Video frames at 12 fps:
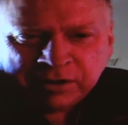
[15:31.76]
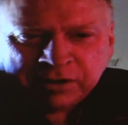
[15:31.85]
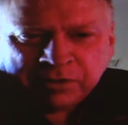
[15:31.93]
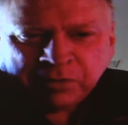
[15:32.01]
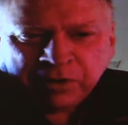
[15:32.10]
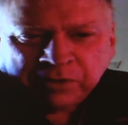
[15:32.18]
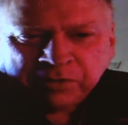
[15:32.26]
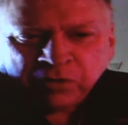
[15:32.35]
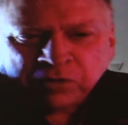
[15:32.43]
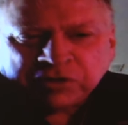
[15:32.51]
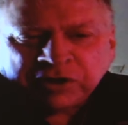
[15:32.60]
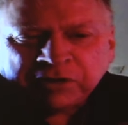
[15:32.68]
but of
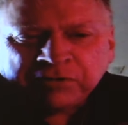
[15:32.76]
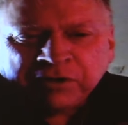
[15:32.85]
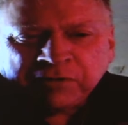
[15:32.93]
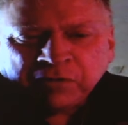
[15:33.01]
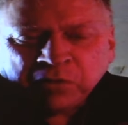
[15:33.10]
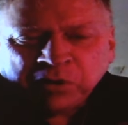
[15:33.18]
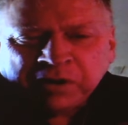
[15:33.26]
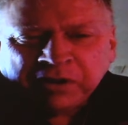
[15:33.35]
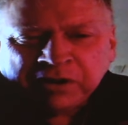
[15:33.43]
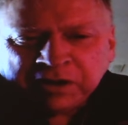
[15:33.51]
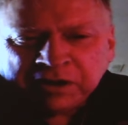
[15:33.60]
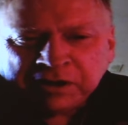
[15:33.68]
course had never
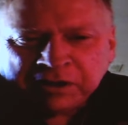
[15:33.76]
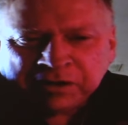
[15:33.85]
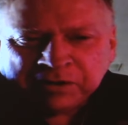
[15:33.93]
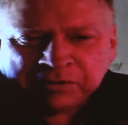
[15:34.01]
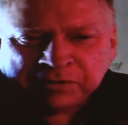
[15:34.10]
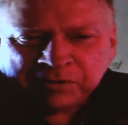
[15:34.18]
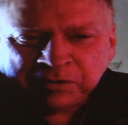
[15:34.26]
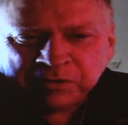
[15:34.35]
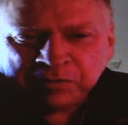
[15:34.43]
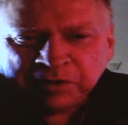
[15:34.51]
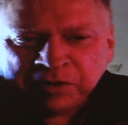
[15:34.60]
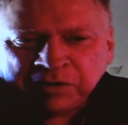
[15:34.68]
really
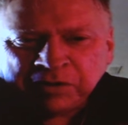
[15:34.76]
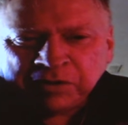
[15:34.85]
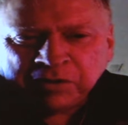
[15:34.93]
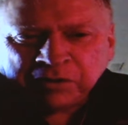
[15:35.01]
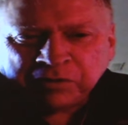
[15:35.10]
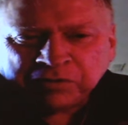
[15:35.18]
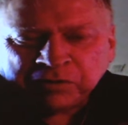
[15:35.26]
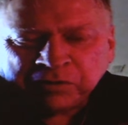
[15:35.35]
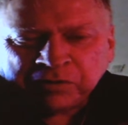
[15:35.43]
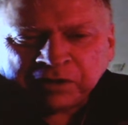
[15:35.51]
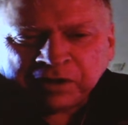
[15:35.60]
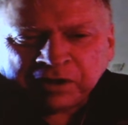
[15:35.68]
been, you know, sort of
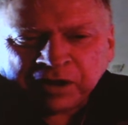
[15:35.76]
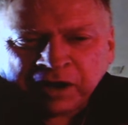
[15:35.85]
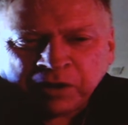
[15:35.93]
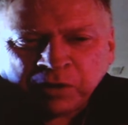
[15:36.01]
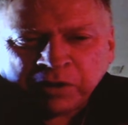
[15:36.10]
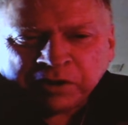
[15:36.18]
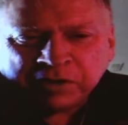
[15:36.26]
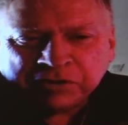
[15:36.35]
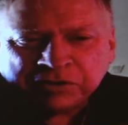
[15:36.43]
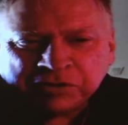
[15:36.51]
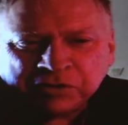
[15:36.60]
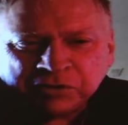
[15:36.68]
an
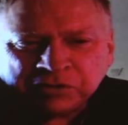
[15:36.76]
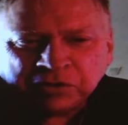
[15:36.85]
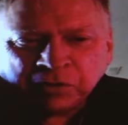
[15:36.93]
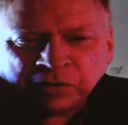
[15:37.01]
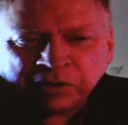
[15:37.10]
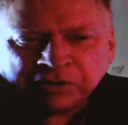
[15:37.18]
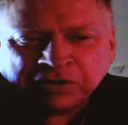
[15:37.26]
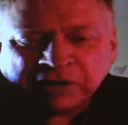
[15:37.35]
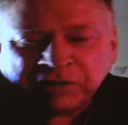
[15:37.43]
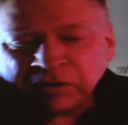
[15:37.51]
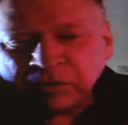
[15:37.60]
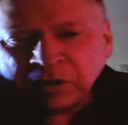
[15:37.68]
eyewitness to someone else
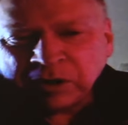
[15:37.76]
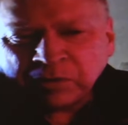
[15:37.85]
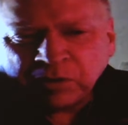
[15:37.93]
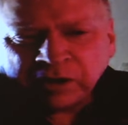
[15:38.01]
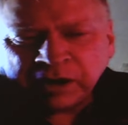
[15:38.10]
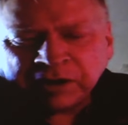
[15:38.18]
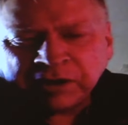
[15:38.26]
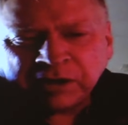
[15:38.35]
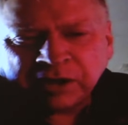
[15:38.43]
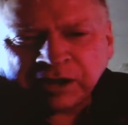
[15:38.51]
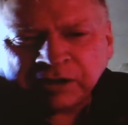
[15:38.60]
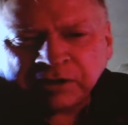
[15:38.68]
having what I think
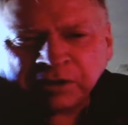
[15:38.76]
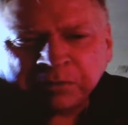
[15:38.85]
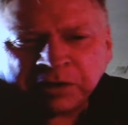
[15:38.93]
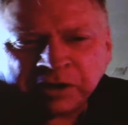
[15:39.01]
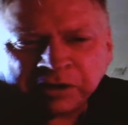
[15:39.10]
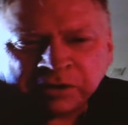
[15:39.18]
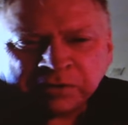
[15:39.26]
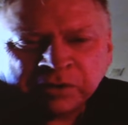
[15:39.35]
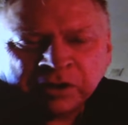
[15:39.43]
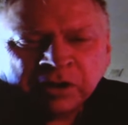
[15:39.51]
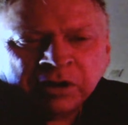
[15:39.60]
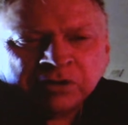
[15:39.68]
ended up being a
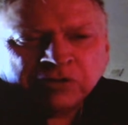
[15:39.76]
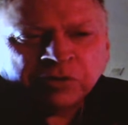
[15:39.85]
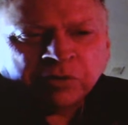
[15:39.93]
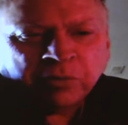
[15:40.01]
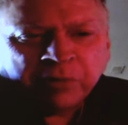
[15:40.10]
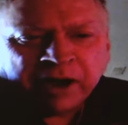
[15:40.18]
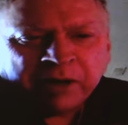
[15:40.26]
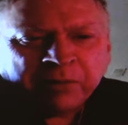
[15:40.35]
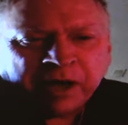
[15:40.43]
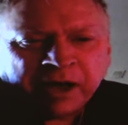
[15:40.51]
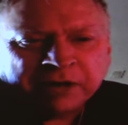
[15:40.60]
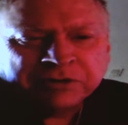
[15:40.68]
triple
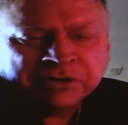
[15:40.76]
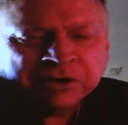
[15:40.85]
bypass.